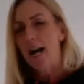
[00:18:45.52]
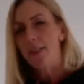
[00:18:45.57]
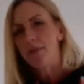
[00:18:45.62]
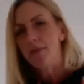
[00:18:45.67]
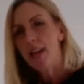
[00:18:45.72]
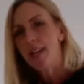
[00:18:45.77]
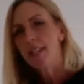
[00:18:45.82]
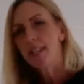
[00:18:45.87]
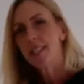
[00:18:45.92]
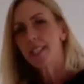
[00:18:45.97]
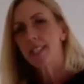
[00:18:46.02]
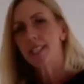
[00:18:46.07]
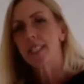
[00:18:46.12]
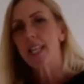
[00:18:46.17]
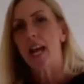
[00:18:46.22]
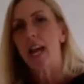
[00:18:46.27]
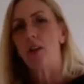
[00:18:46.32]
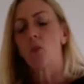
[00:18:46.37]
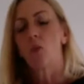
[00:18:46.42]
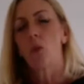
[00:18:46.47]
And then it's
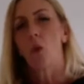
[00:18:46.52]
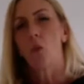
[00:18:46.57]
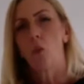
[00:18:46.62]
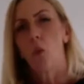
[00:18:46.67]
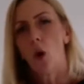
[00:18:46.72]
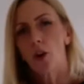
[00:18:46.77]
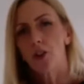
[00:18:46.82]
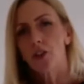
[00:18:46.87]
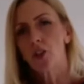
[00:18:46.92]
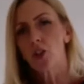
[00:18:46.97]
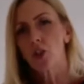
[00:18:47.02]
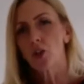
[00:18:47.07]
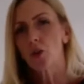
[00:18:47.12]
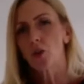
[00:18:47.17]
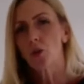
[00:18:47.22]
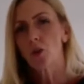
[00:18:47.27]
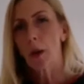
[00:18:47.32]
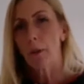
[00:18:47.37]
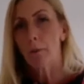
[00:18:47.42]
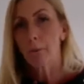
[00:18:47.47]
then, well, what
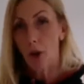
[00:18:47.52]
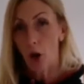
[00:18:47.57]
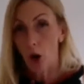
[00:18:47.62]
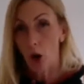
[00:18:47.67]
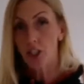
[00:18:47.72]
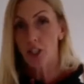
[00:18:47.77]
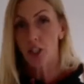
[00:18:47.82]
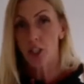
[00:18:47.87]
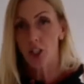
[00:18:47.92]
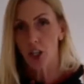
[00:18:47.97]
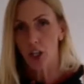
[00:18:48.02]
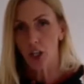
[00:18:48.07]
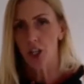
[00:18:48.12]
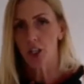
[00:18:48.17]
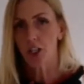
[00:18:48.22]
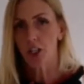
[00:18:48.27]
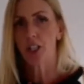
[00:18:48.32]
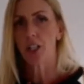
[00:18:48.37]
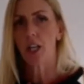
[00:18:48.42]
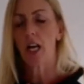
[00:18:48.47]
do
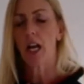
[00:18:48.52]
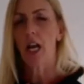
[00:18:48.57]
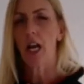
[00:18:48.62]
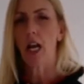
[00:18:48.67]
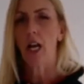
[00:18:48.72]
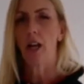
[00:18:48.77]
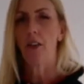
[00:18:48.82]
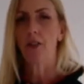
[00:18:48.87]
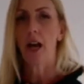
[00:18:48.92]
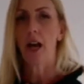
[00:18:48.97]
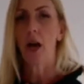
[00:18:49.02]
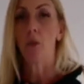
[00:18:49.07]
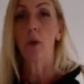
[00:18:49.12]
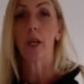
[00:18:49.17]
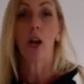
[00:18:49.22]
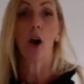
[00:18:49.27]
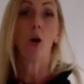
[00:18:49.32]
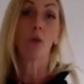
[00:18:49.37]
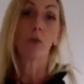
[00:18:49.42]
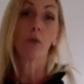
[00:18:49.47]
postures that we
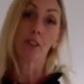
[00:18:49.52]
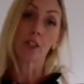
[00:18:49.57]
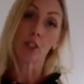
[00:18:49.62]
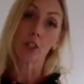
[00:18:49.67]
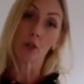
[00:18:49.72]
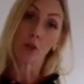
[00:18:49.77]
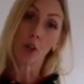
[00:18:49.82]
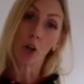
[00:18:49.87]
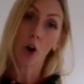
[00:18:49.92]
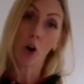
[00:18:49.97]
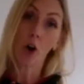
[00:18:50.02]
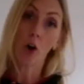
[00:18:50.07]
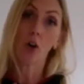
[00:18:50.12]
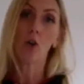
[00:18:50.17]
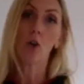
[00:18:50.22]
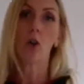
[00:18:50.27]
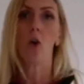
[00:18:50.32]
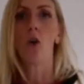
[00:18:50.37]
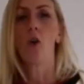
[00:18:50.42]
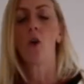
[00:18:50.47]
hold for too
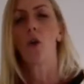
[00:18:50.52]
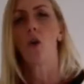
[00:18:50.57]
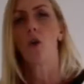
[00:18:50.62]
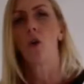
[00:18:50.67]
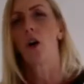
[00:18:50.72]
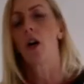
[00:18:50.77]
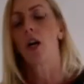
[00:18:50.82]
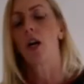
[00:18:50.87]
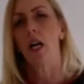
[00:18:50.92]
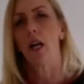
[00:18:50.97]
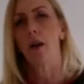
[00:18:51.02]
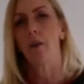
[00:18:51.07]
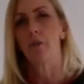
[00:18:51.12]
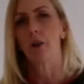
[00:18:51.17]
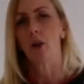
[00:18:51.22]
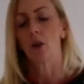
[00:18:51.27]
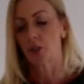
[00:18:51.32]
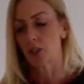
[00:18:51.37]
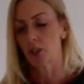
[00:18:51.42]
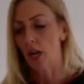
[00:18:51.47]
long
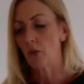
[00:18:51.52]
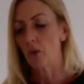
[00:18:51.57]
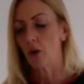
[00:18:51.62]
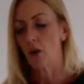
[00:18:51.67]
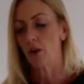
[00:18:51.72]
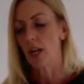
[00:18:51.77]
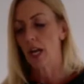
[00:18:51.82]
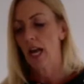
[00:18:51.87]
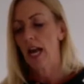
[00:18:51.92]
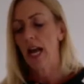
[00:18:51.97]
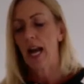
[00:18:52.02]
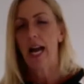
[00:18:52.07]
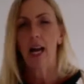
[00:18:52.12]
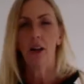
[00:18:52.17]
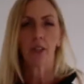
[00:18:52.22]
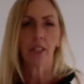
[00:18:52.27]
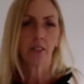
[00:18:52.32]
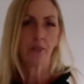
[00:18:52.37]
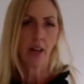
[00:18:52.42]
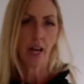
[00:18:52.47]
or so on,
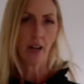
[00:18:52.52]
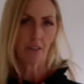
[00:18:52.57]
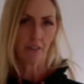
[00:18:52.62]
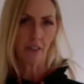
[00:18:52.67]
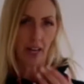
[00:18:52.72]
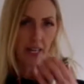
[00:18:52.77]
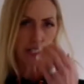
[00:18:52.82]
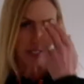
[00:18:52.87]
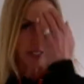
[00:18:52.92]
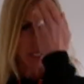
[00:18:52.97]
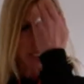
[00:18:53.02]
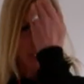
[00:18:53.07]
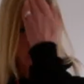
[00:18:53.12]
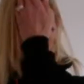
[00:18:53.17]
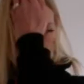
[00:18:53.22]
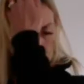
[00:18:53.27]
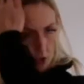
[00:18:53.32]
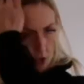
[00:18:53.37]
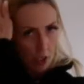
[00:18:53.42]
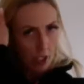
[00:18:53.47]
how can that affect us? So
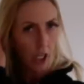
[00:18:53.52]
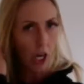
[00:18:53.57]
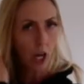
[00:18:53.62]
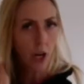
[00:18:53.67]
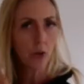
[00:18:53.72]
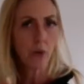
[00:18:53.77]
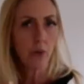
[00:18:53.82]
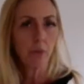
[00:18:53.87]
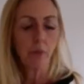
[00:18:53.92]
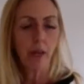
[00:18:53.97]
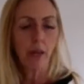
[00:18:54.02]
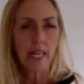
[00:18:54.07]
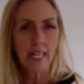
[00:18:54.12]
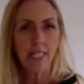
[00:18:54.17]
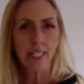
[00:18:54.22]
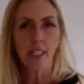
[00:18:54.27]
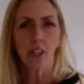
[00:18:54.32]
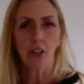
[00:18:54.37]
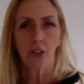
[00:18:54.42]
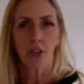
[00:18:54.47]
I'm just going to go
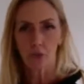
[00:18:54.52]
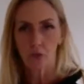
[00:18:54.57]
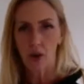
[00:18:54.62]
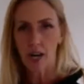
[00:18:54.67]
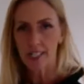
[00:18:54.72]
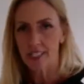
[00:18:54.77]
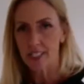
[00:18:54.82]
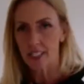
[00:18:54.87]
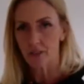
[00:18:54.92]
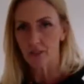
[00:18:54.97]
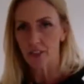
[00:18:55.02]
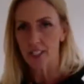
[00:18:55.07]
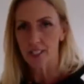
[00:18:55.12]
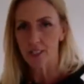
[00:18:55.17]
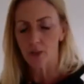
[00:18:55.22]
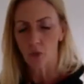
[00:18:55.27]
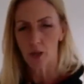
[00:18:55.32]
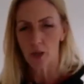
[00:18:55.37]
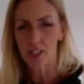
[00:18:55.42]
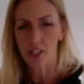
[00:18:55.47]
into the rest of this
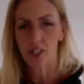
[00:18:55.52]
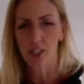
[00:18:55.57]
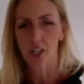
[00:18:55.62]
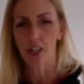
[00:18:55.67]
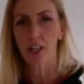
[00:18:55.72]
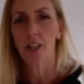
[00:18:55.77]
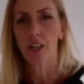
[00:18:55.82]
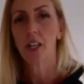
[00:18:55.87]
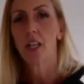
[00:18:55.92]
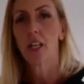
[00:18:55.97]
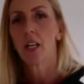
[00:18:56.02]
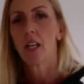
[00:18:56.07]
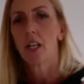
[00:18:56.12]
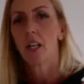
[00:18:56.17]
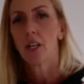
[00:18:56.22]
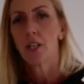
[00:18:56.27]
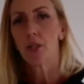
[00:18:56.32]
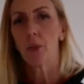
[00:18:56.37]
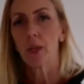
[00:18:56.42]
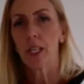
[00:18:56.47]
question
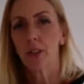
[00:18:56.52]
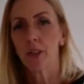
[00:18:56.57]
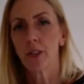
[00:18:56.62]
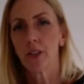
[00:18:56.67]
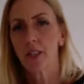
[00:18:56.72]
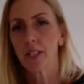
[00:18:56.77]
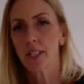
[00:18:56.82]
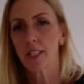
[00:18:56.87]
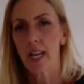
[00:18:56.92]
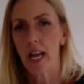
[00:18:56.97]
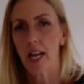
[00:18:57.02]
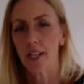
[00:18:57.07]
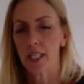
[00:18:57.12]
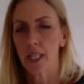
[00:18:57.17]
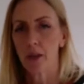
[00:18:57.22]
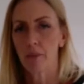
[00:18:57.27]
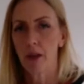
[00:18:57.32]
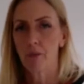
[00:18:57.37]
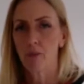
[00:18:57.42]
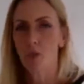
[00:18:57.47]
so we can understand
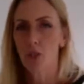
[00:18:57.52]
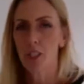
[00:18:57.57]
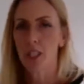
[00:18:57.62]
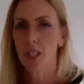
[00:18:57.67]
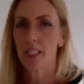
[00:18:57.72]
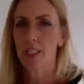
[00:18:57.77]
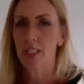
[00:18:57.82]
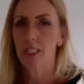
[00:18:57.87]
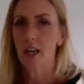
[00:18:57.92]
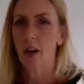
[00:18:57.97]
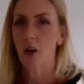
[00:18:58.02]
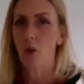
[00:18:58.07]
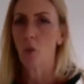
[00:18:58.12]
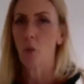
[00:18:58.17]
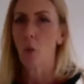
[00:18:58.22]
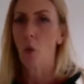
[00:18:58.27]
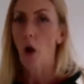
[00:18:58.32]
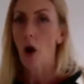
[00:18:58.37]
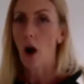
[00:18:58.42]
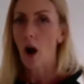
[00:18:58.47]
in a bit more detail
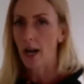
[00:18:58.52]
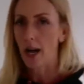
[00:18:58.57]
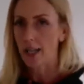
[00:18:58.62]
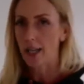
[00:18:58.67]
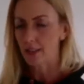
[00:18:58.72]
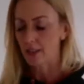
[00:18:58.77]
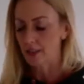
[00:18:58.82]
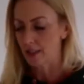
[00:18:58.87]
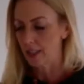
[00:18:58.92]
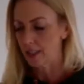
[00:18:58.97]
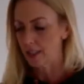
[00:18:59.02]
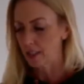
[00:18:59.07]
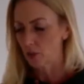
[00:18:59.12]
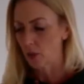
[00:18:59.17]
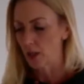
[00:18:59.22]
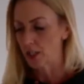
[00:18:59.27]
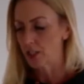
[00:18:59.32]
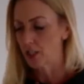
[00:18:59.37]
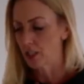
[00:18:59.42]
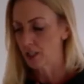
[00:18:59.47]
why this
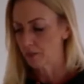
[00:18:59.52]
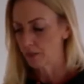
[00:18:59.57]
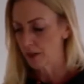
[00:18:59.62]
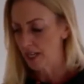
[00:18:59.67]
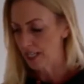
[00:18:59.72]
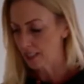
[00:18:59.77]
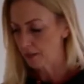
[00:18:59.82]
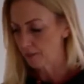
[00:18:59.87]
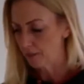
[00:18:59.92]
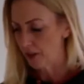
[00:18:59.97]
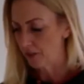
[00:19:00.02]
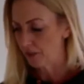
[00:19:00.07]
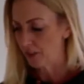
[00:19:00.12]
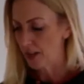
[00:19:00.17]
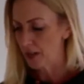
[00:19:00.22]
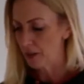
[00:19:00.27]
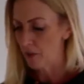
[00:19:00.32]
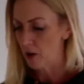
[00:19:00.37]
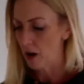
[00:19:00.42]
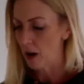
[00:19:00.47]
question has been asked by a
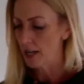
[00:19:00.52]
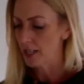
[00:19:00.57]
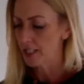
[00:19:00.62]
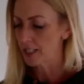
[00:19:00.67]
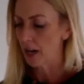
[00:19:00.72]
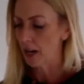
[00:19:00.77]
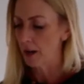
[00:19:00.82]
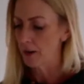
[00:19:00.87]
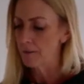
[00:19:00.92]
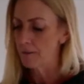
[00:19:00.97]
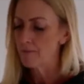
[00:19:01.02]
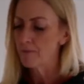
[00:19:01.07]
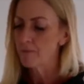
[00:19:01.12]
friend of mine. So,